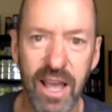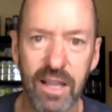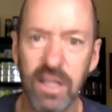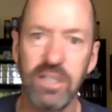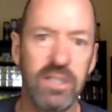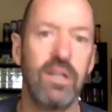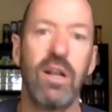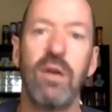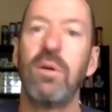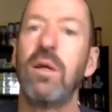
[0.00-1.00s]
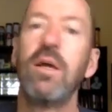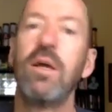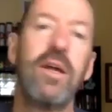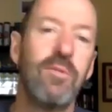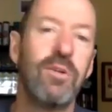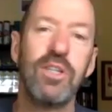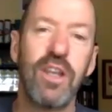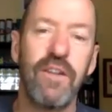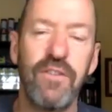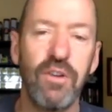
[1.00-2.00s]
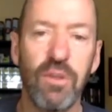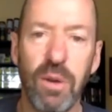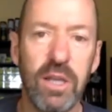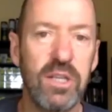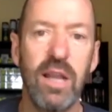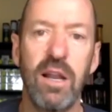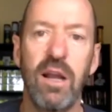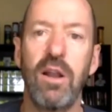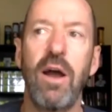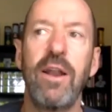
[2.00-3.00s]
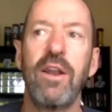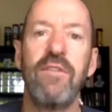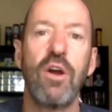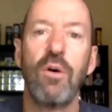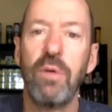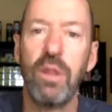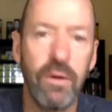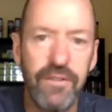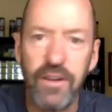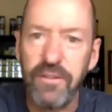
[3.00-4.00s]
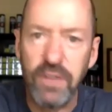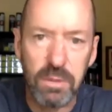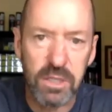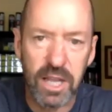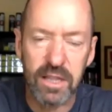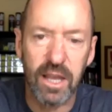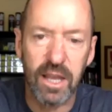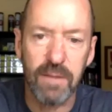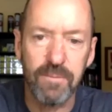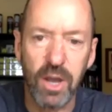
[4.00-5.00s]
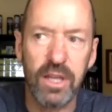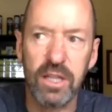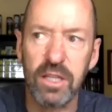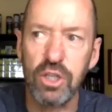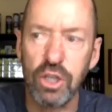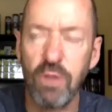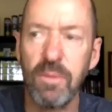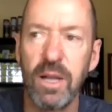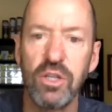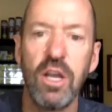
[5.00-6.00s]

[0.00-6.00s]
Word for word: There's, you know, we're, we're just going to fill the rest in. I, I don't even know whether we're 50% there. I think yeah, so yeah.